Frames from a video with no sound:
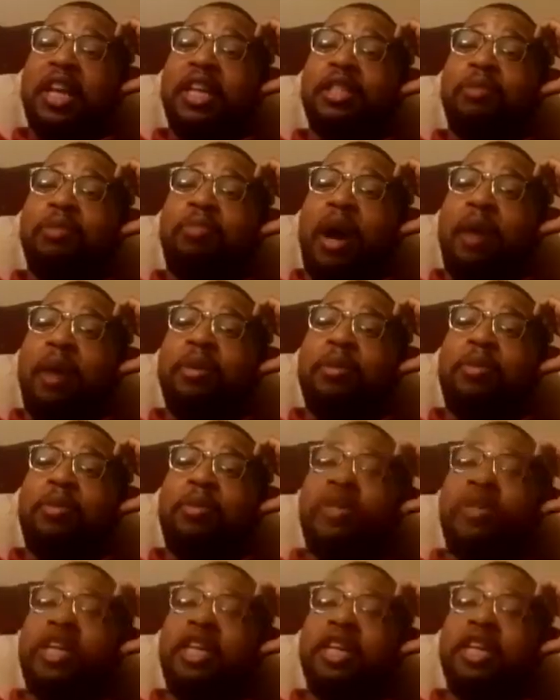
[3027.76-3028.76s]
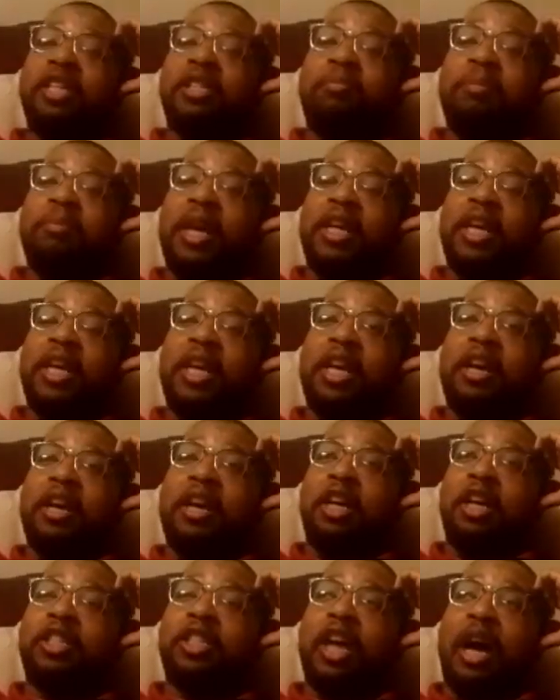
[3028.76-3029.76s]
is Bobby Bonilla is making,
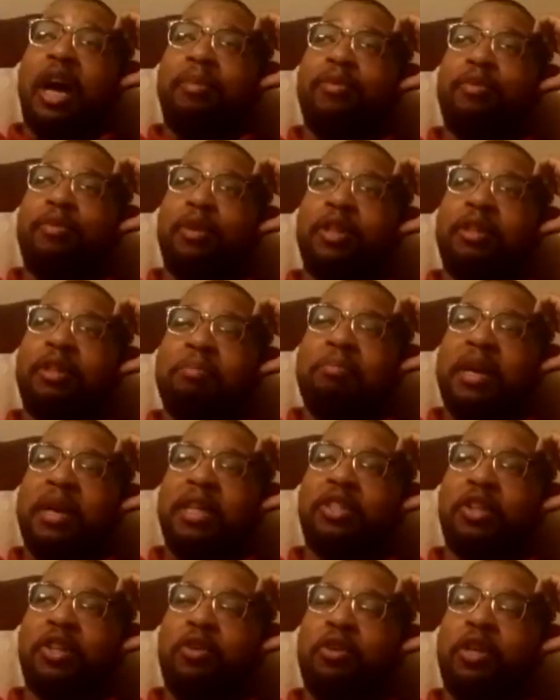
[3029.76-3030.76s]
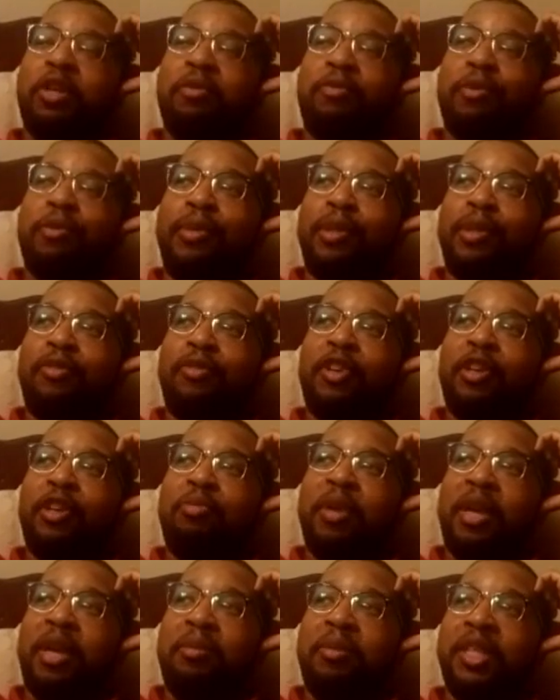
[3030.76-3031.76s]
on top of what the Mets owed him from deferred
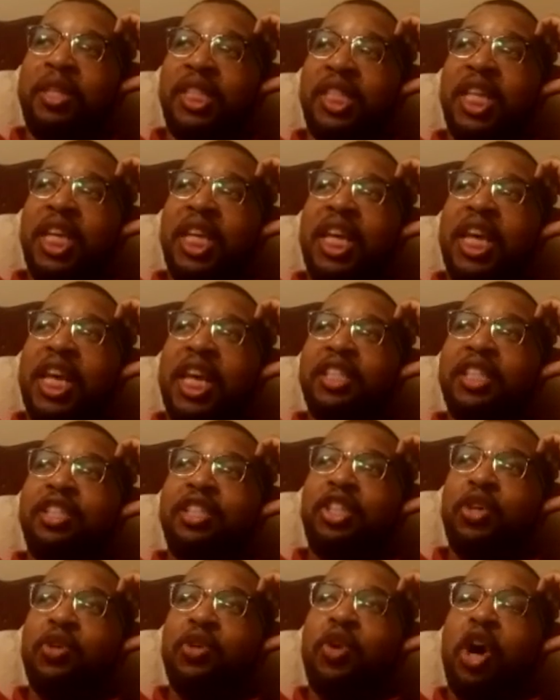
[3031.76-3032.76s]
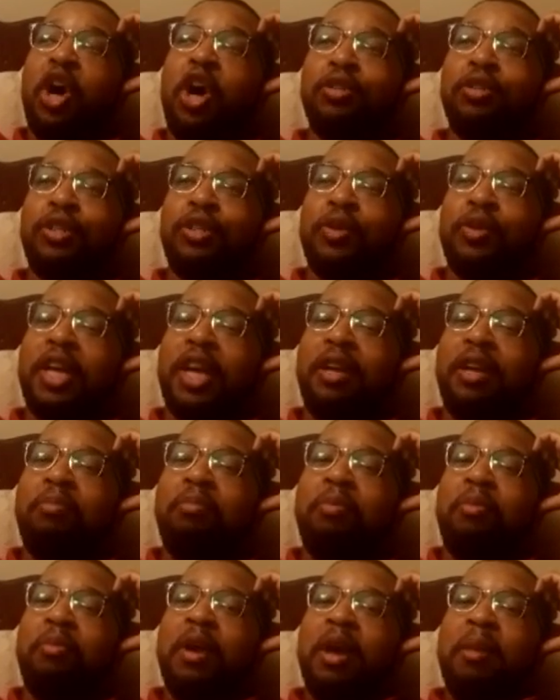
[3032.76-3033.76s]
payments, is still also getting
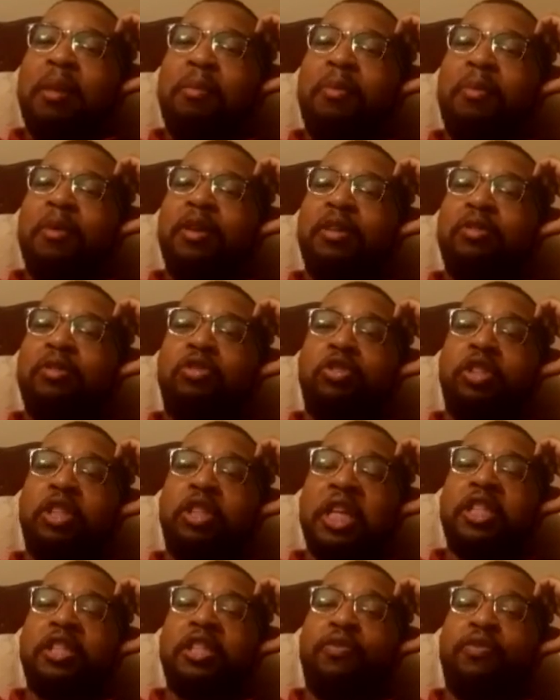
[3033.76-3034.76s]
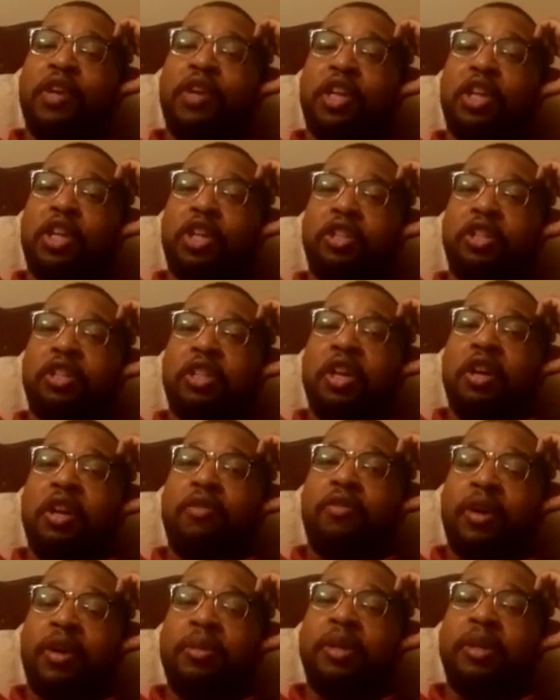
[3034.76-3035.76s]
6 figures
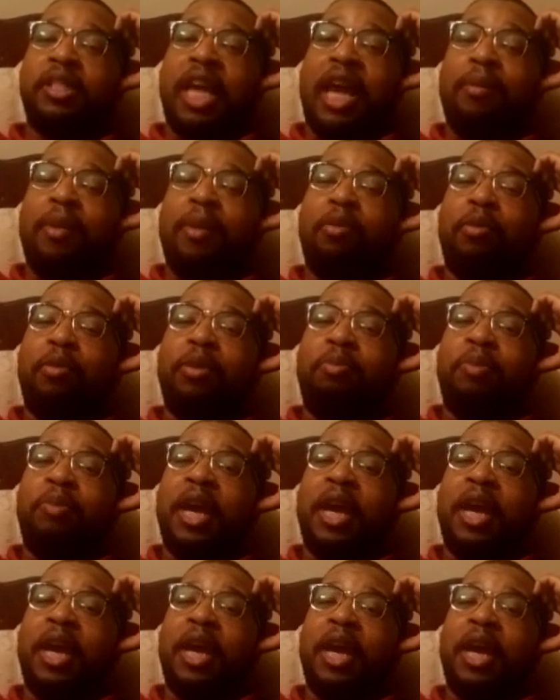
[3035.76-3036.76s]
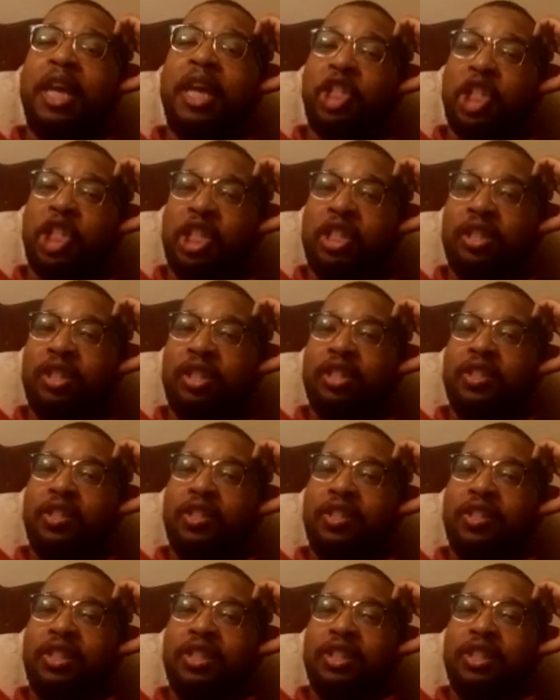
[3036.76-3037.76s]
from his MLB pension.
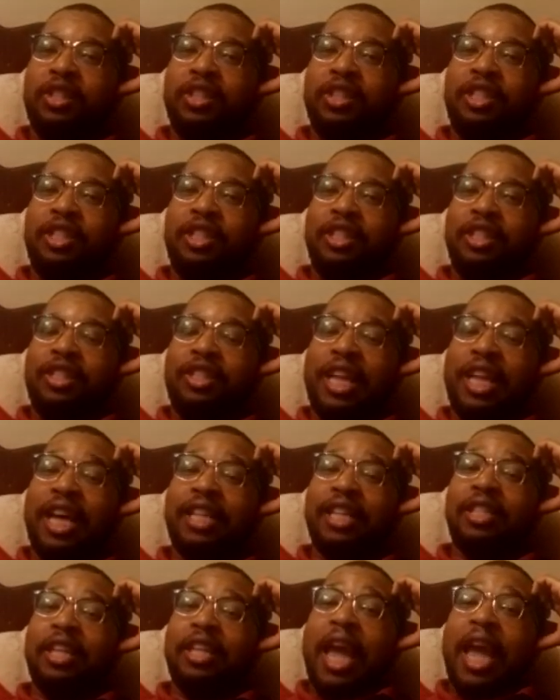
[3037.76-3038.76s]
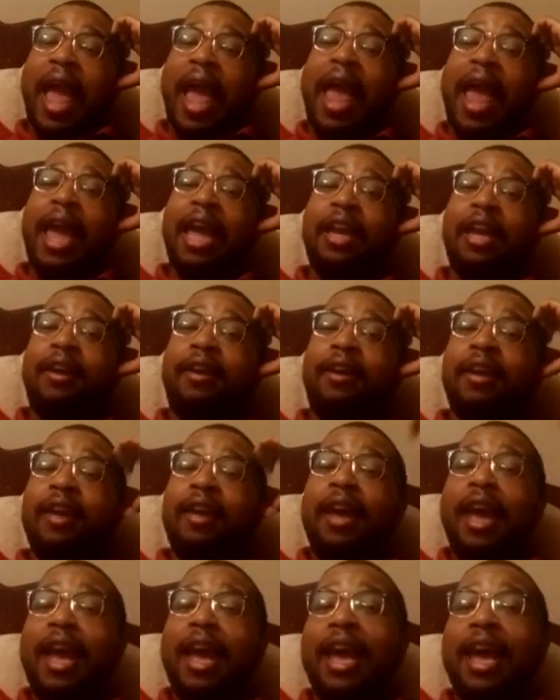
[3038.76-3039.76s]
And
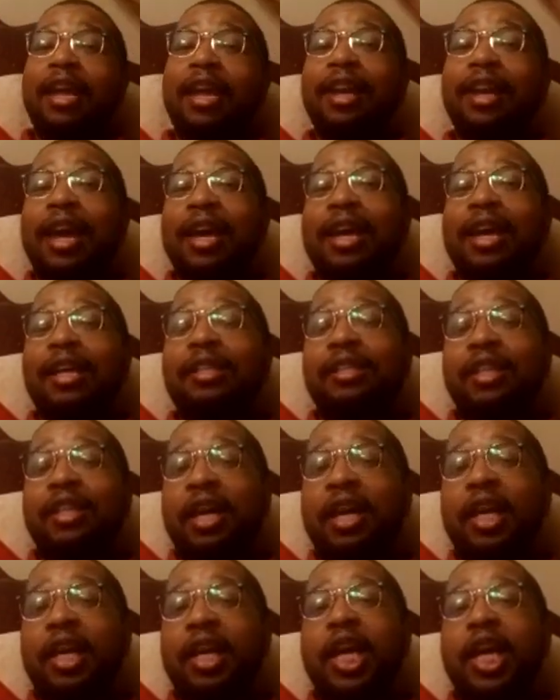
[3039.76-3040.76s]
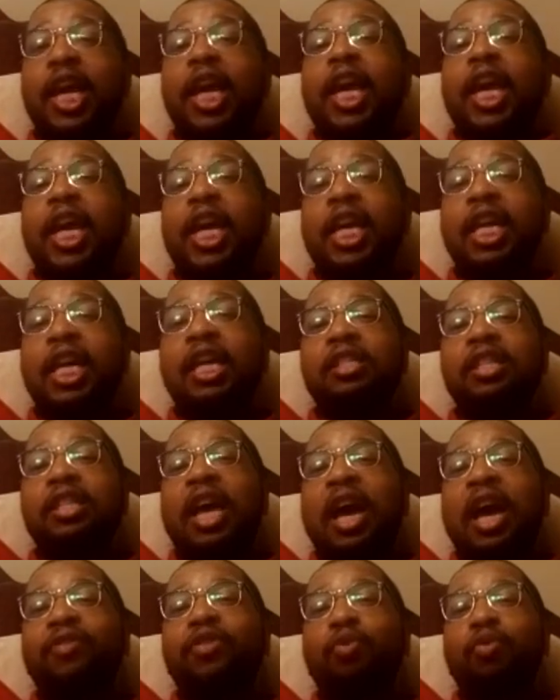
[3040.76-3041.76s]
like I said, he doesn't
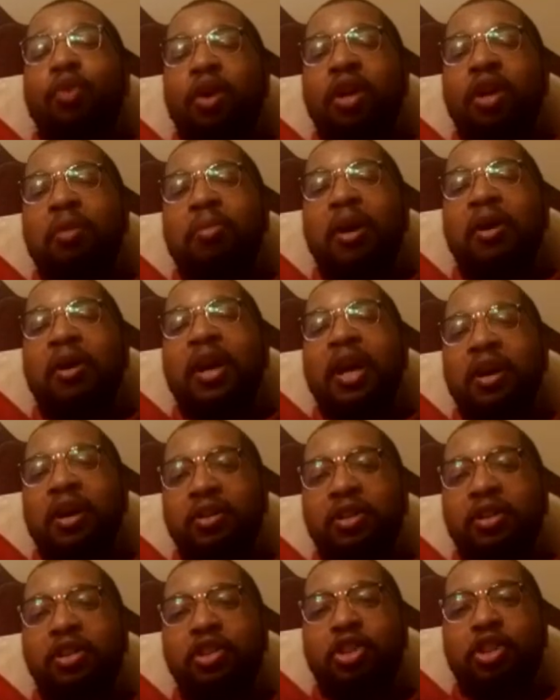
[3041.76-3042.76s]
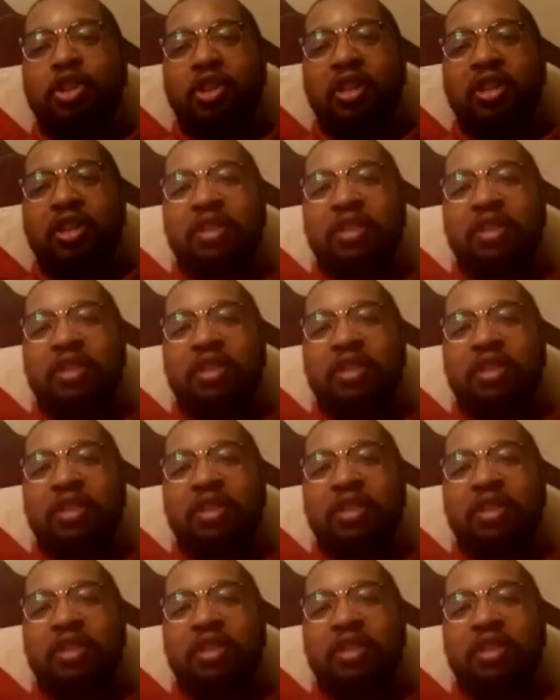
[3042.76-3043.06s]
have to worry about health insurance.